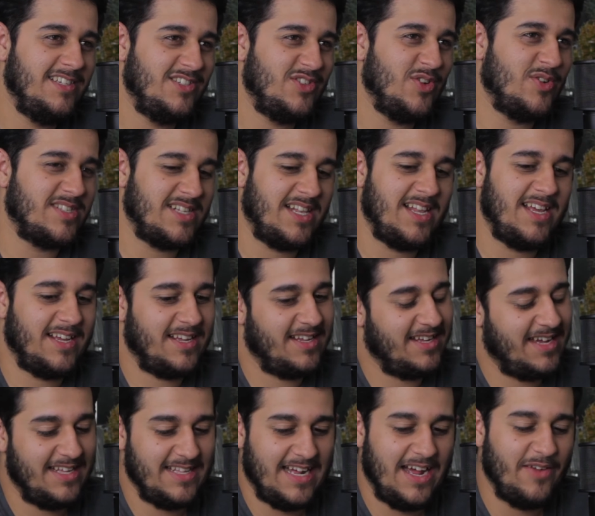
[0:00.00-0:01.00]
So it's like
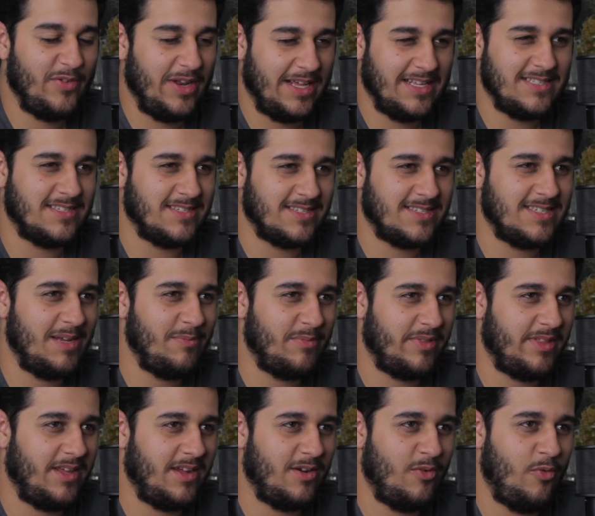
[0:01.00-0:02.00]
I feel like it's the same
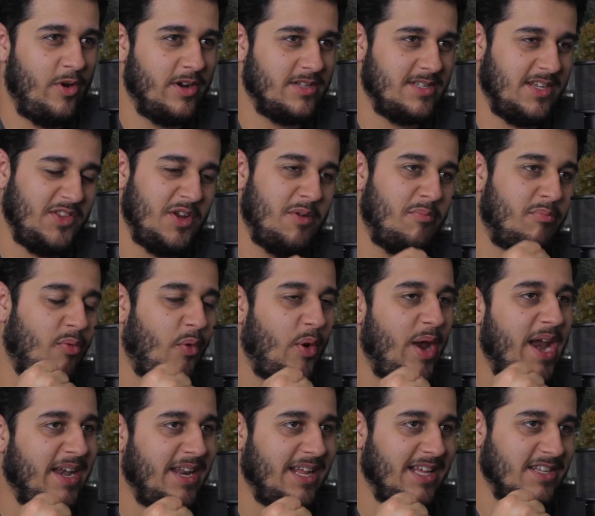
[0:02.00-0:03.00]
thing where it's like their
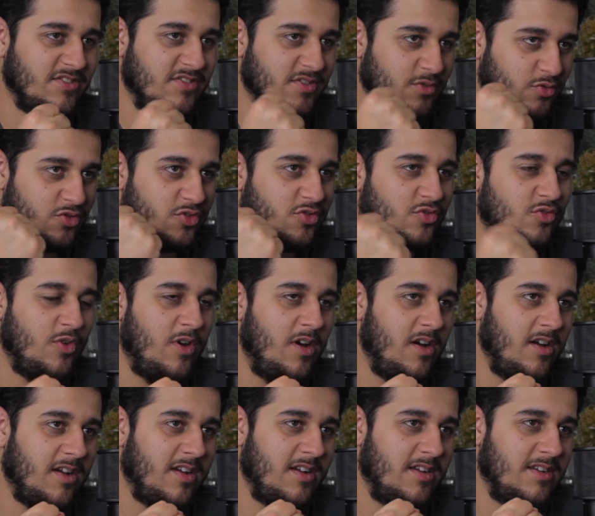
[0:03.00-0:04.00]
branding is so
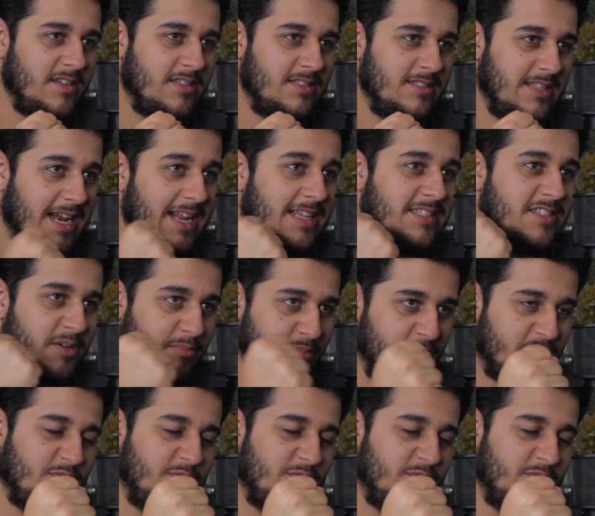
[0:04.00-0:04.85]
strong that it's gonna push